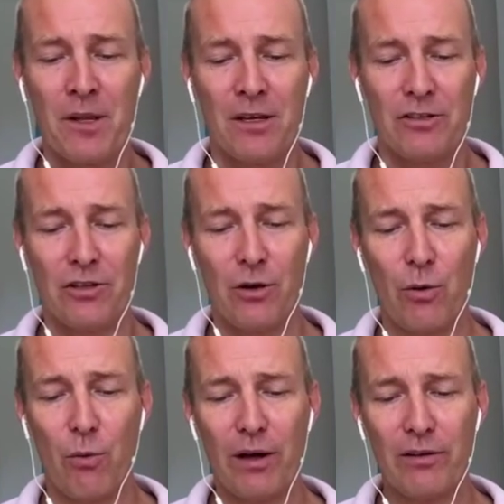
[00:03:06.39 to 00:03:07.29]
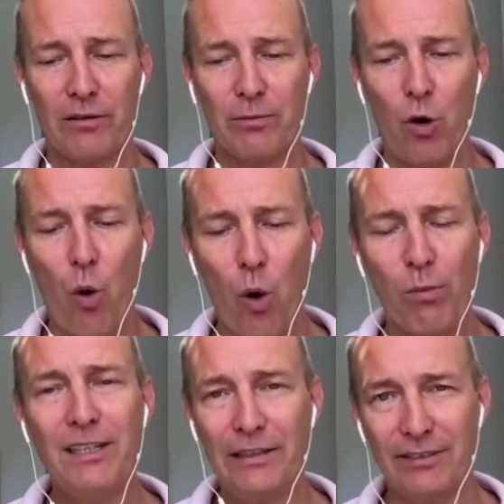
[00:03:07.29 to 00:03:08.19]
So one of the core
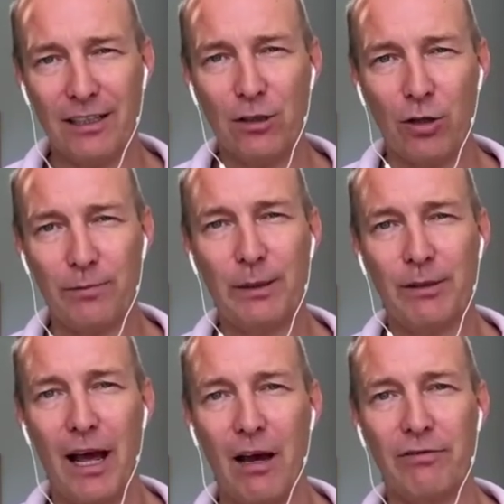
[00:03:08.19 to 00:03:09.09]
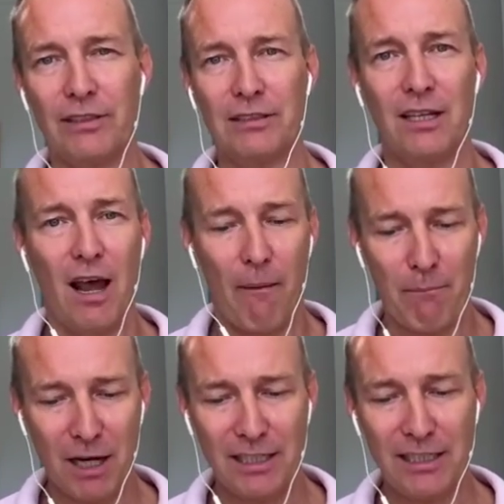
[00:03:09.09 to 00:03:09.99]
beliefs that a lot of people have is
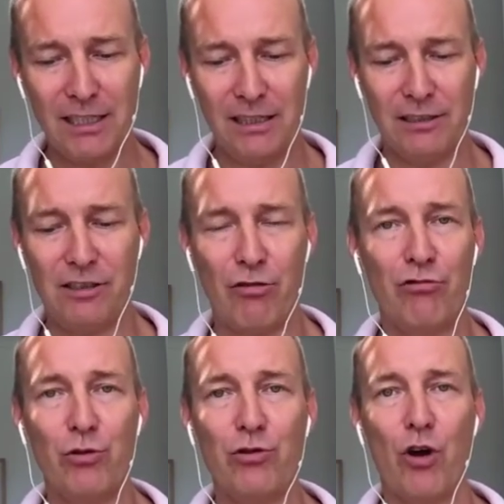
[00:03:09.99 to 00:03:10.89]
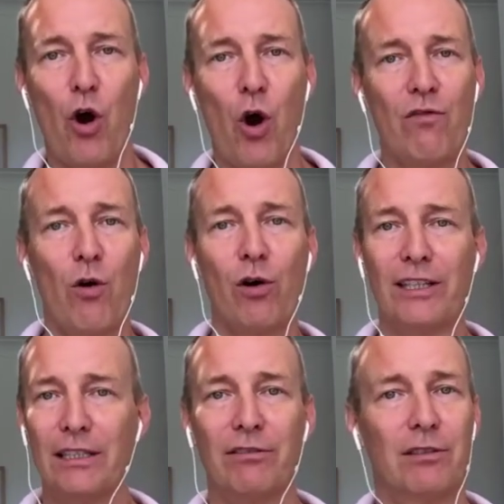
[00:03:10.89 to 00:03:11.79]
money is the root of all
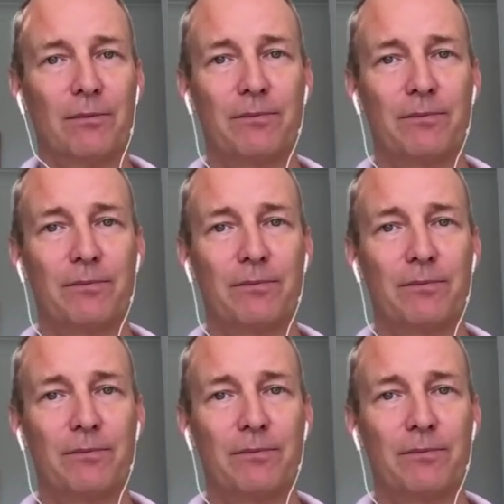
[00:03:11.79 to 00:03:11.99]
evil.